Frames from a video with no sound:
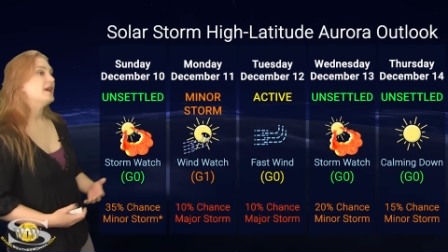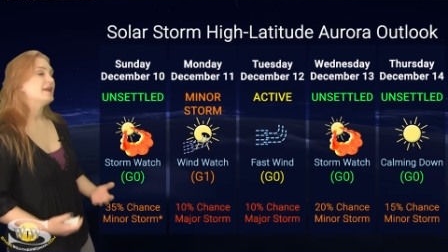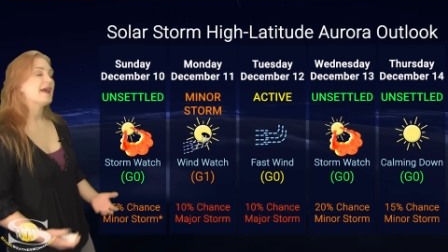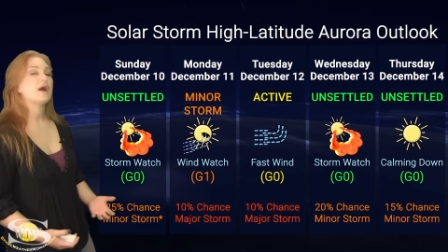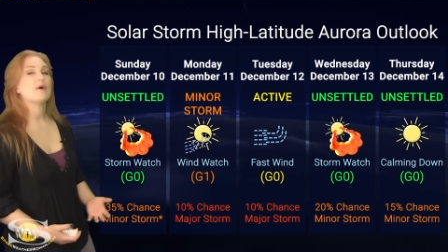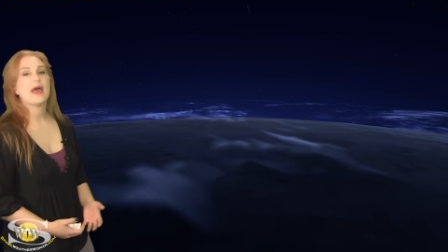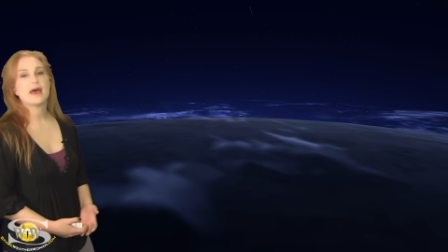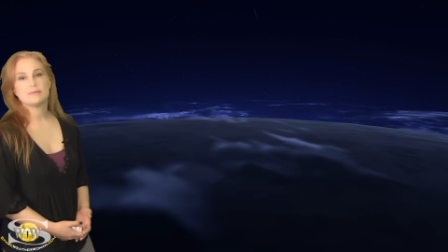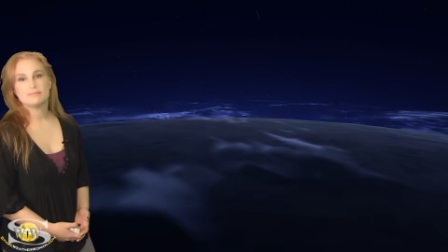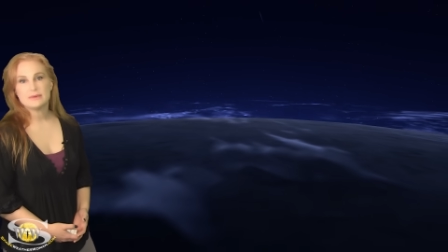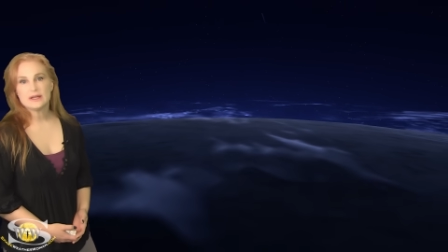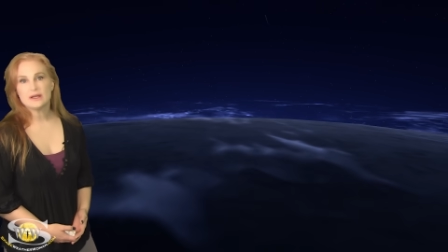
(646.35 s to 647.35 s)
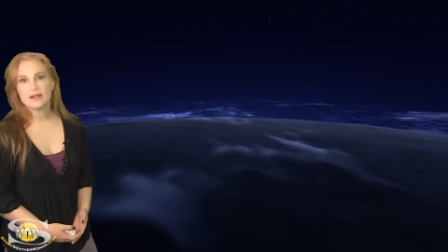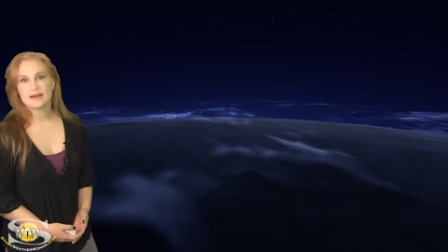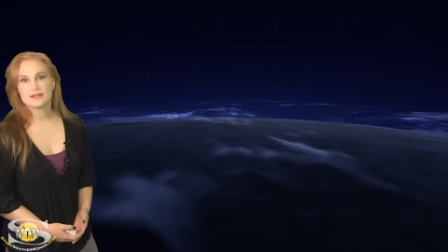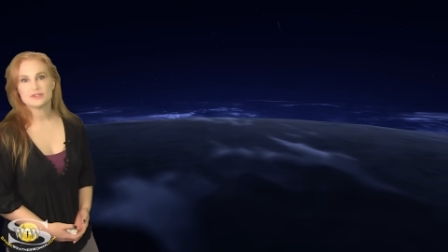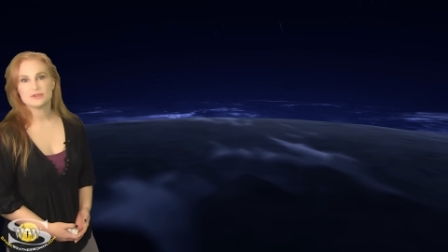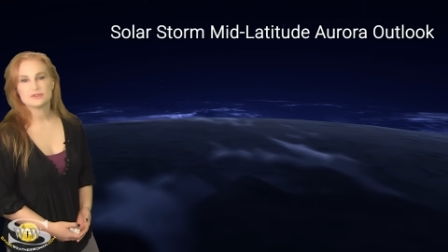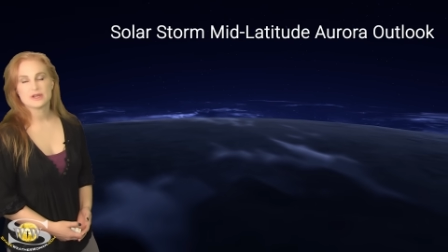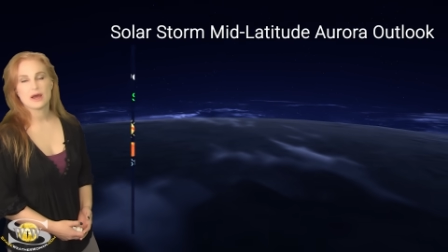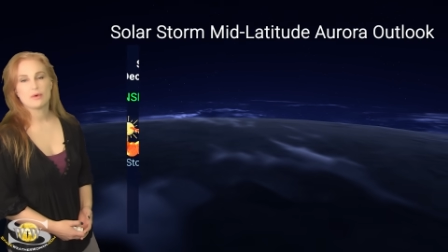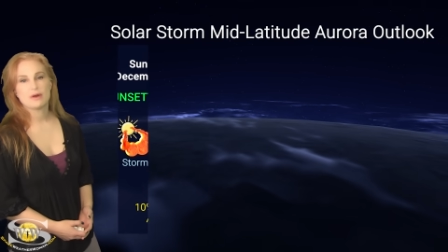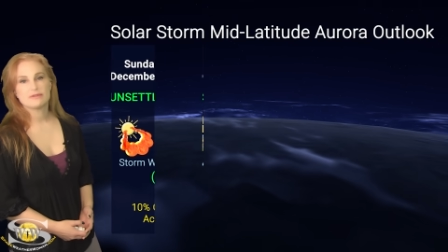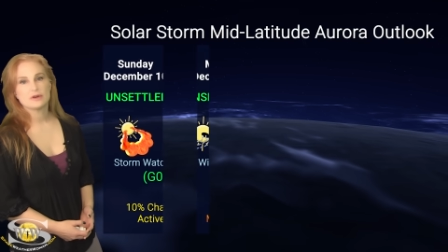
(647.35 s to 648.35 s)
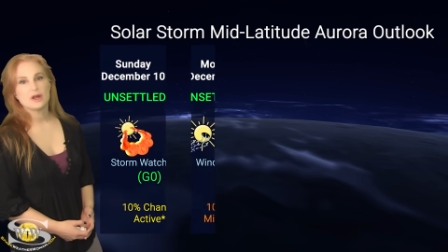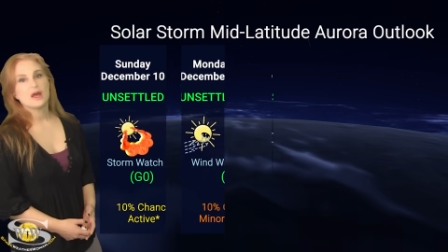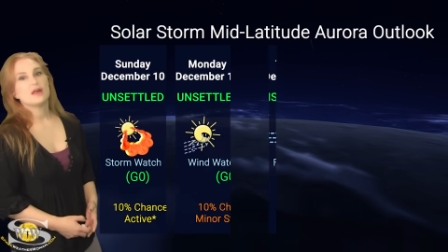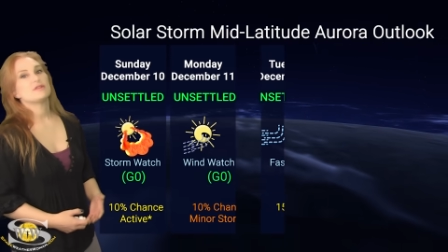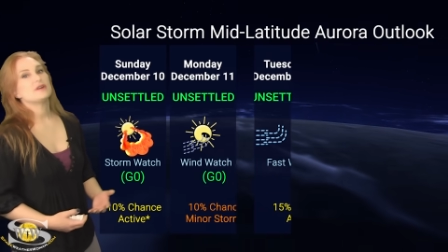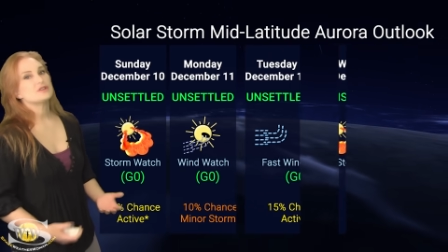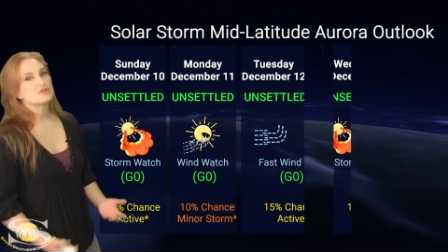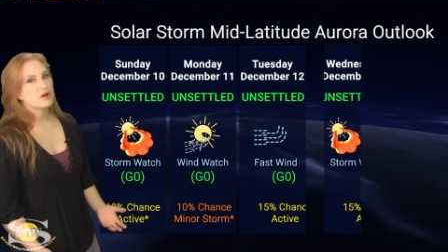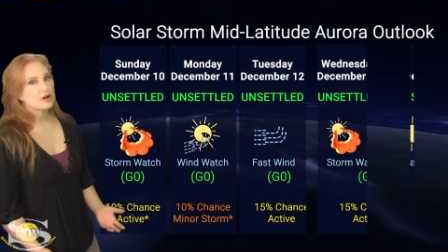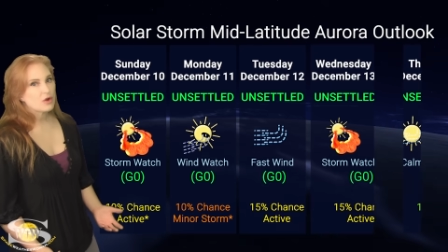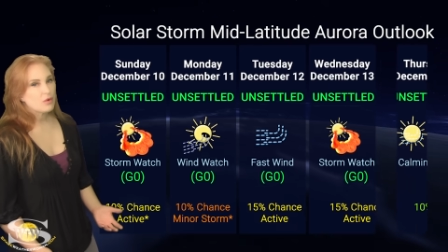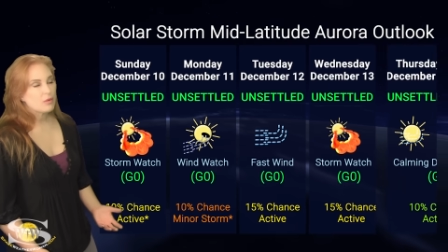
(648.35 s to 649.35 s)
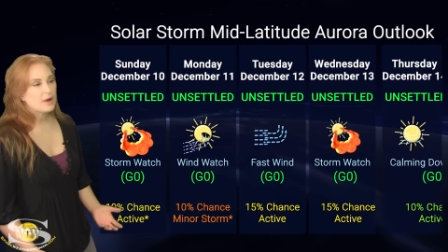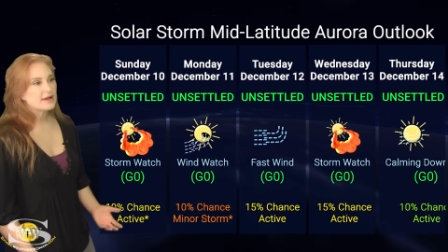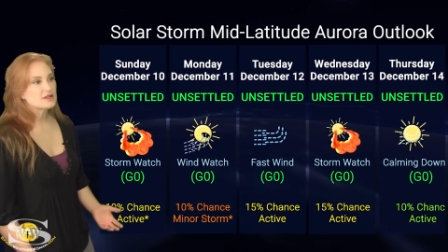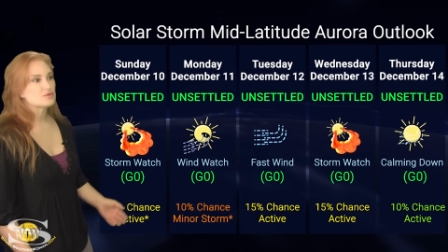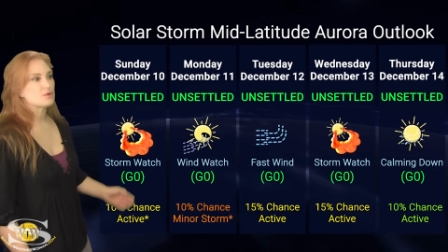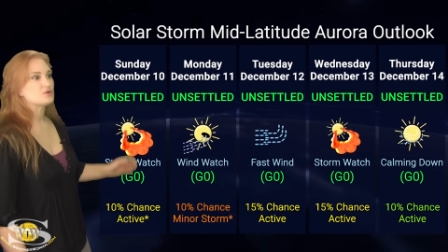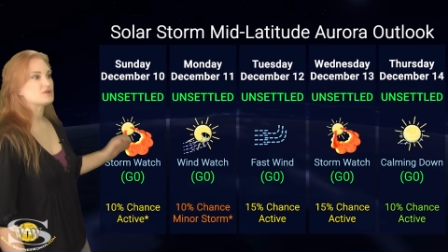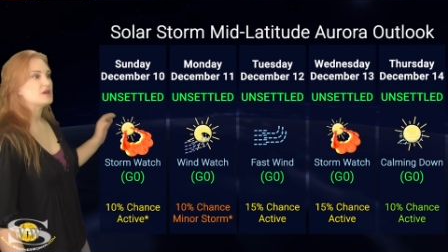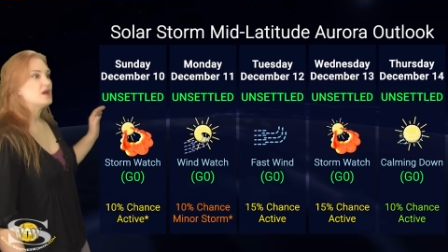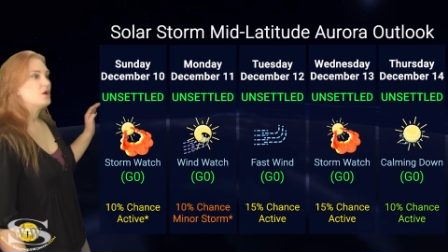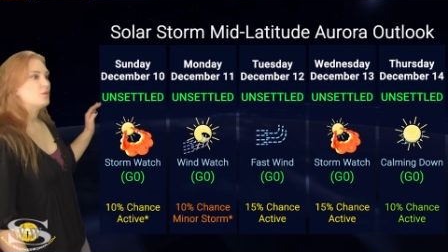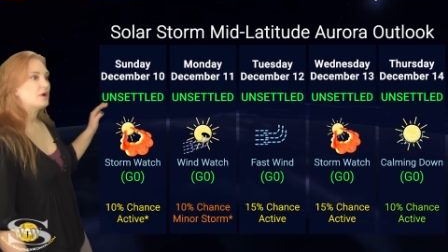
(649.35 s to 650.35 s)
Now, at mid-latitudes, however, things aren't quite as rosy.